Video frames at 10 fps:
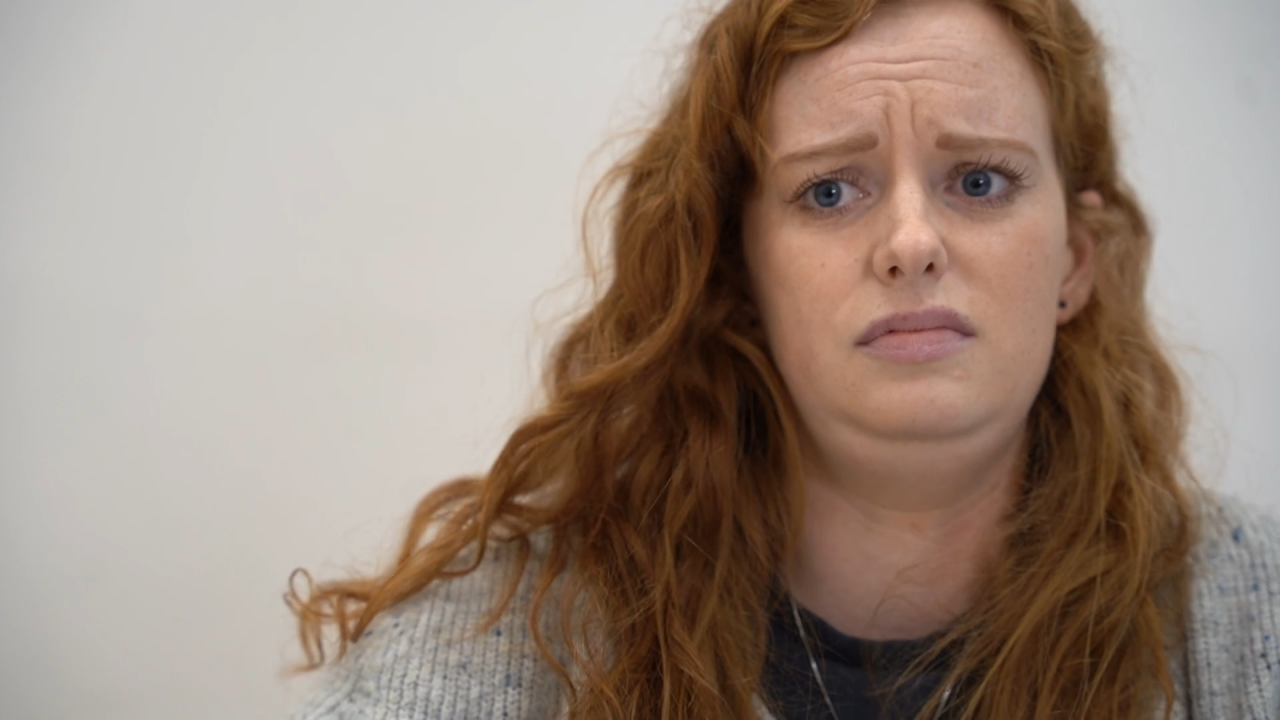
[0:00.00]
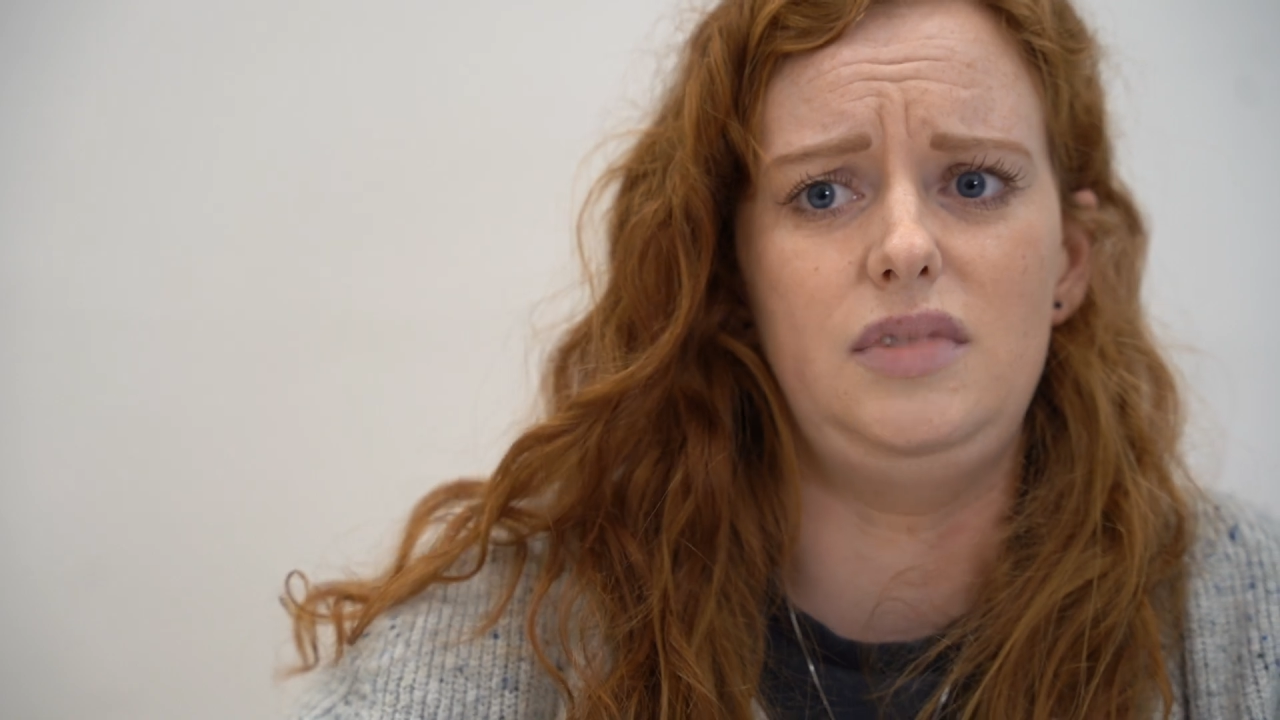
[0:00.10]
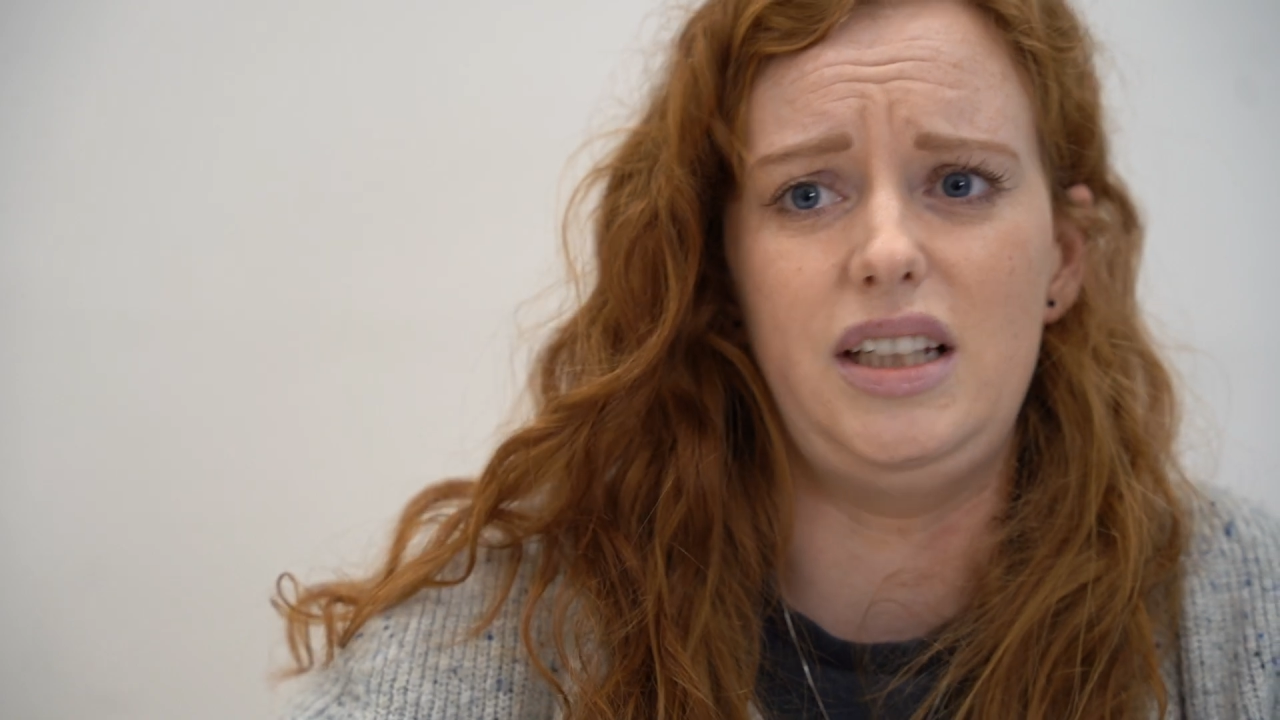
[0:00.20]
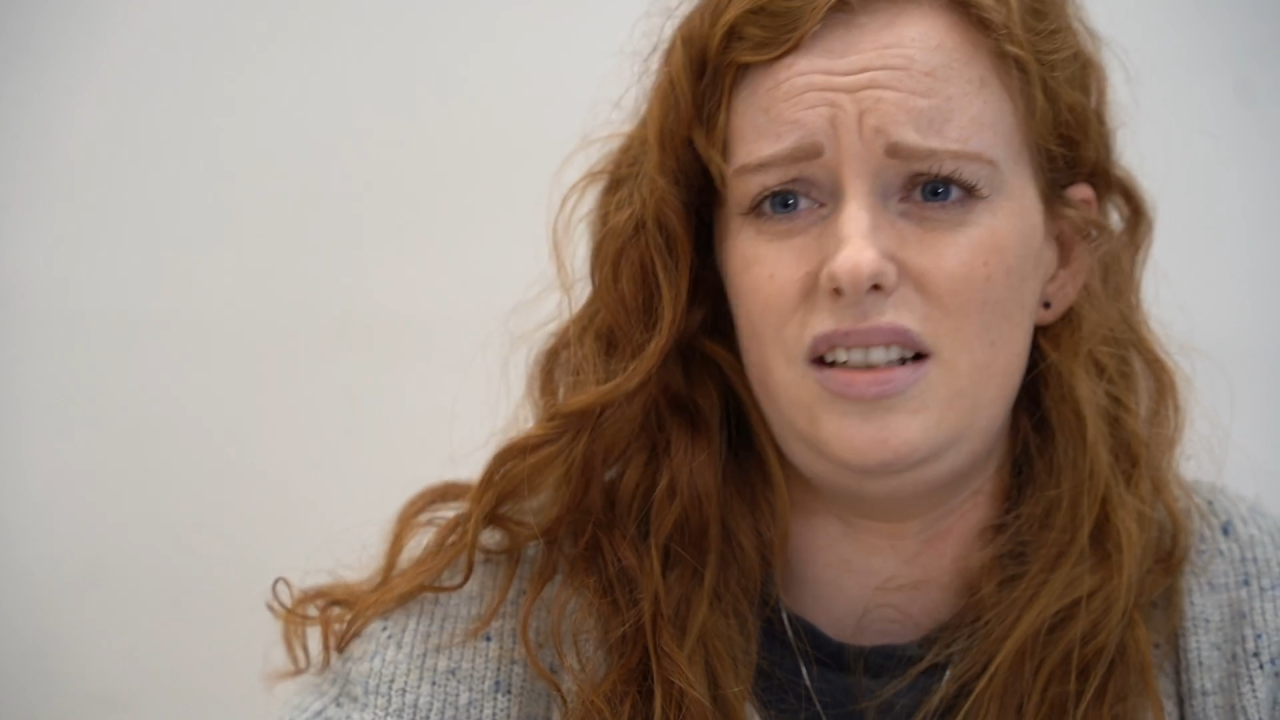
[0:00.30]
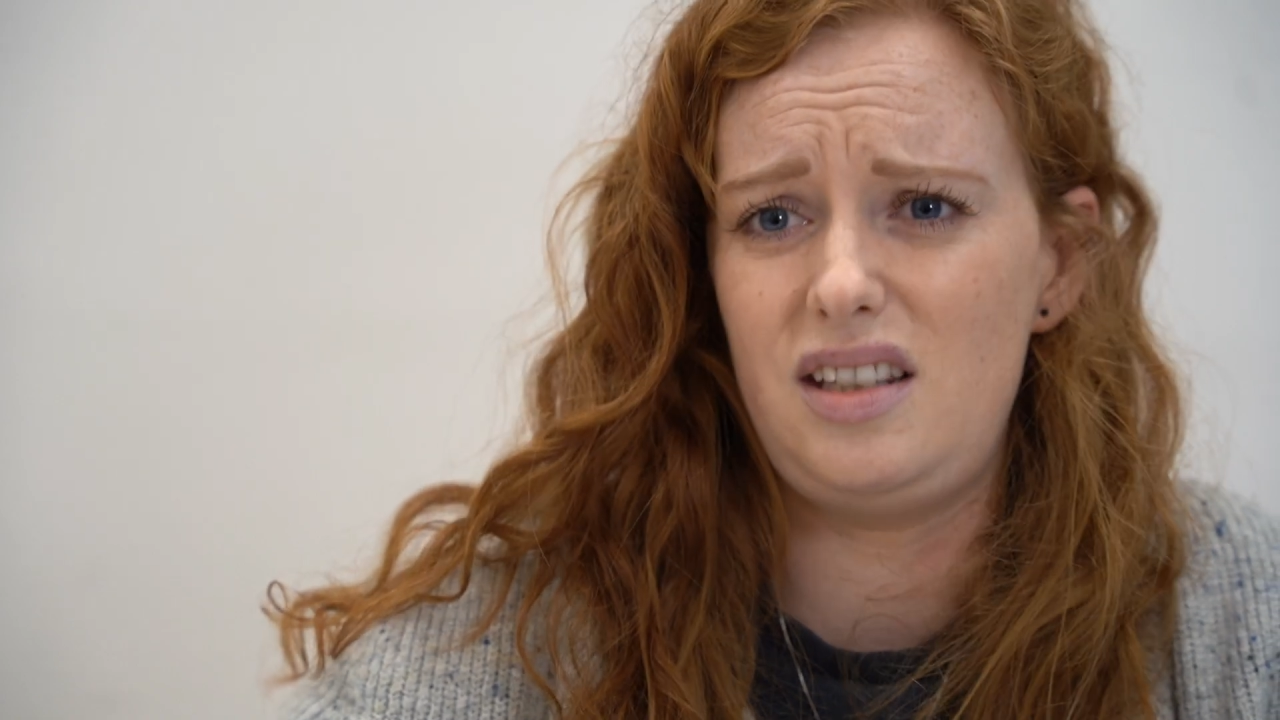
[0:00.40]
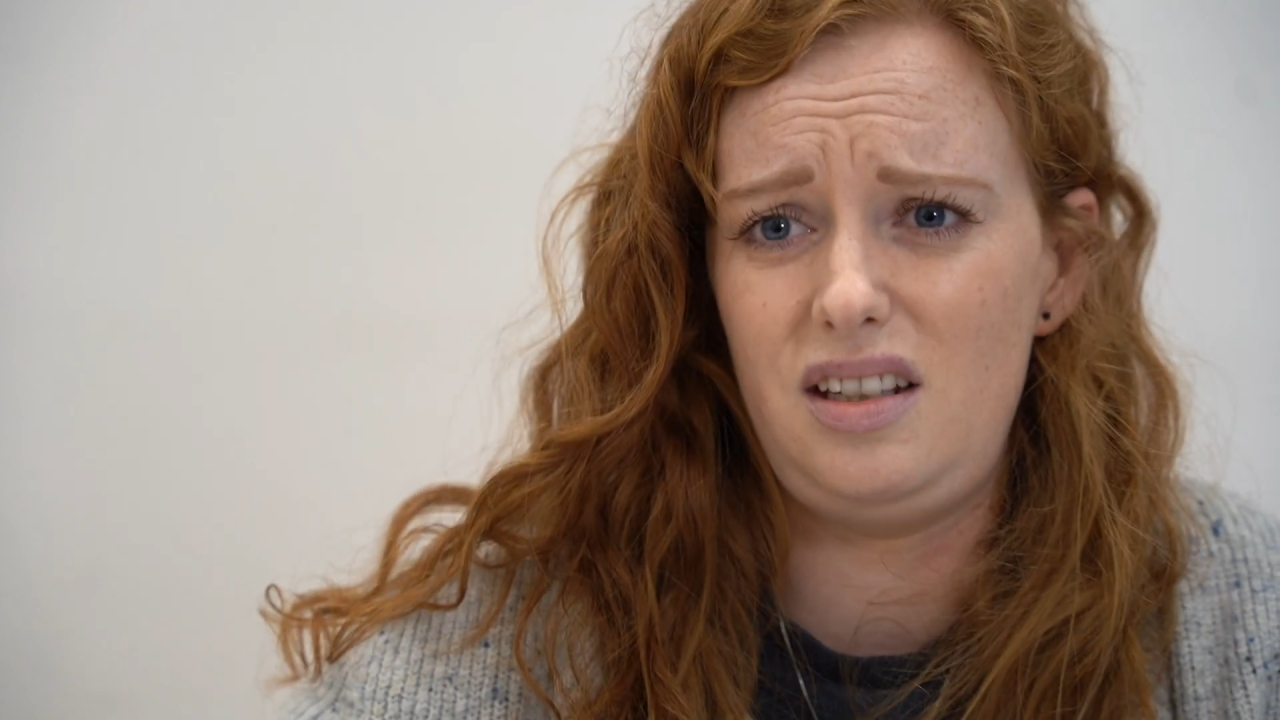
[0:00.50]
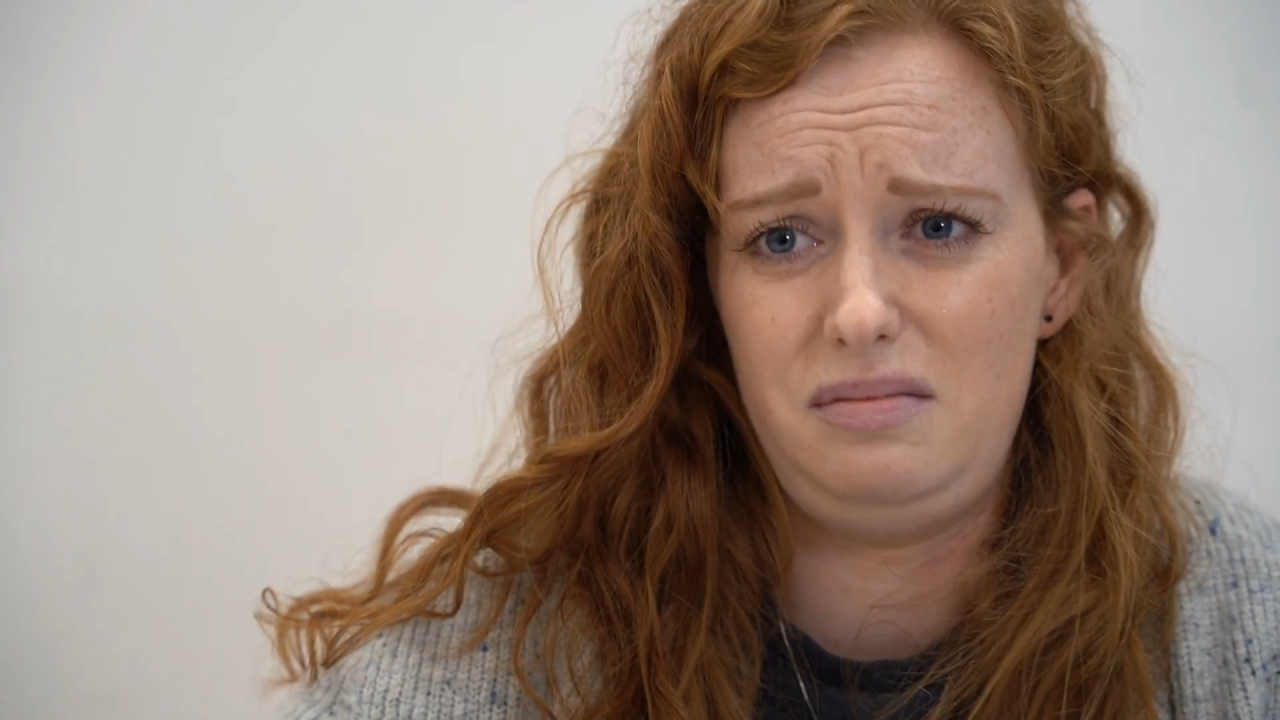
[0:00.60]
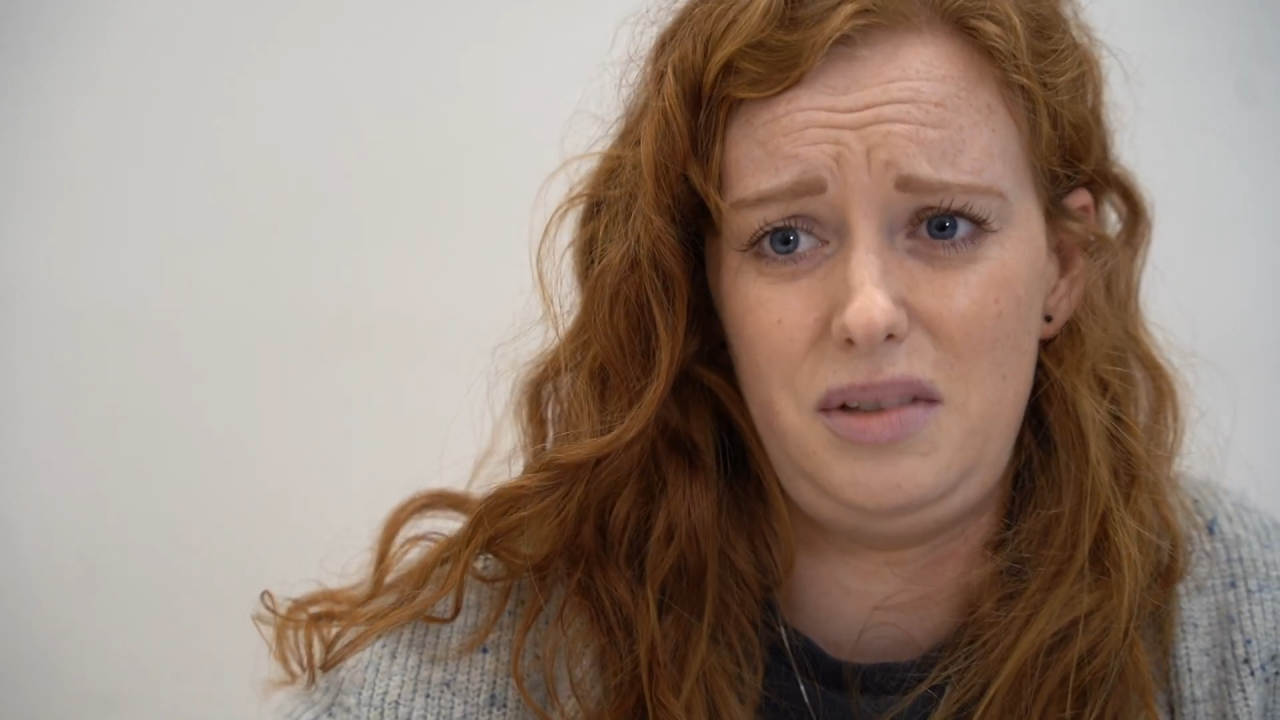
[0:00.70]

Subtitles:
Easy,